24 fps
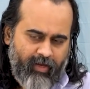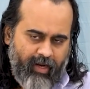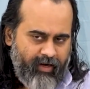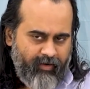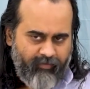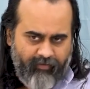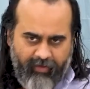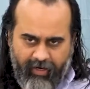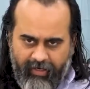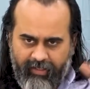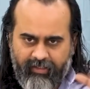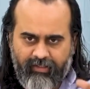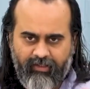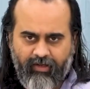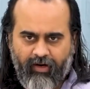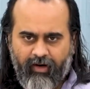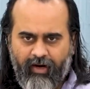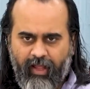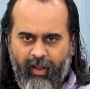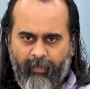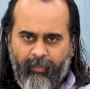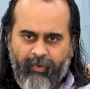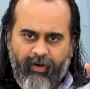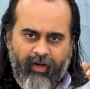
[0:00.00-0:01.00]
And if that is
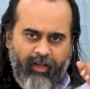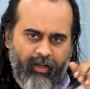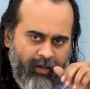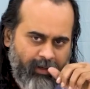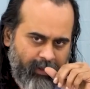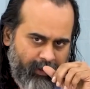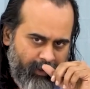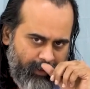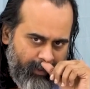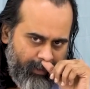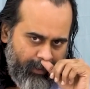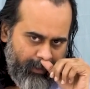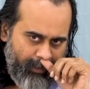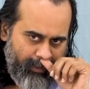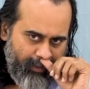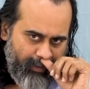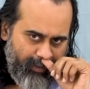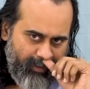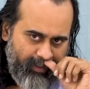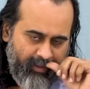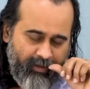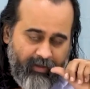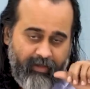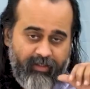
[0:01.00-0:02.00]
not happening,
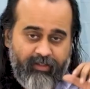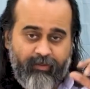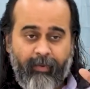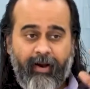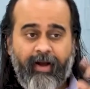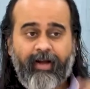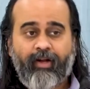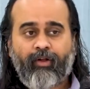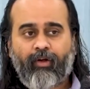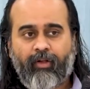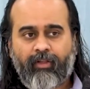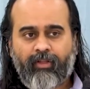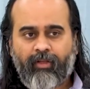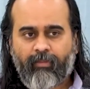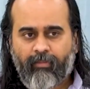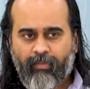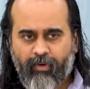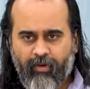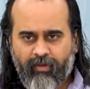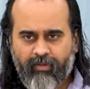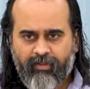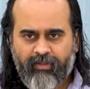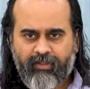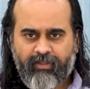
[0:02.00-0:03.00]
despite all the
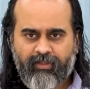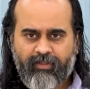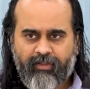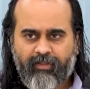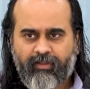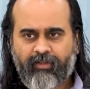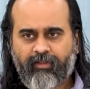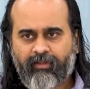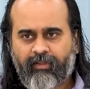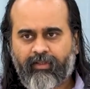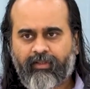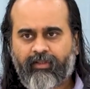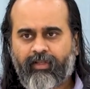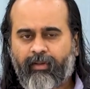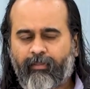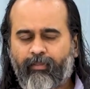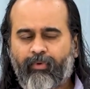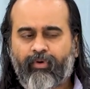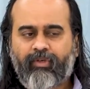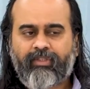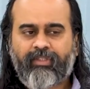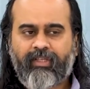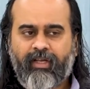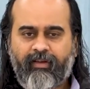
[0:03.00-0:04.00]
books, then the
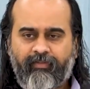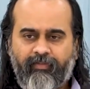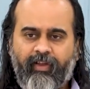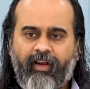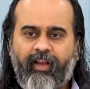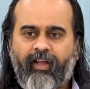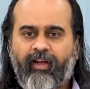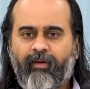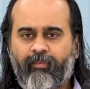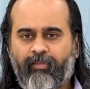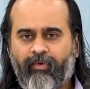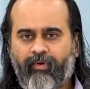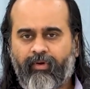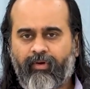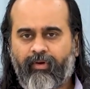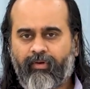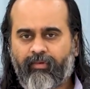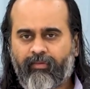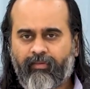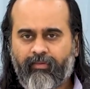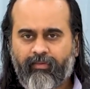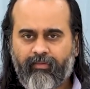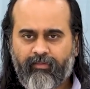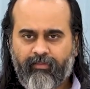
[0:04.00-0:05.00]
books are failing upon
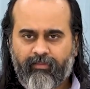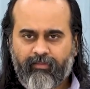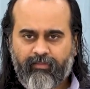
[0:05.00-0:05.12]
you.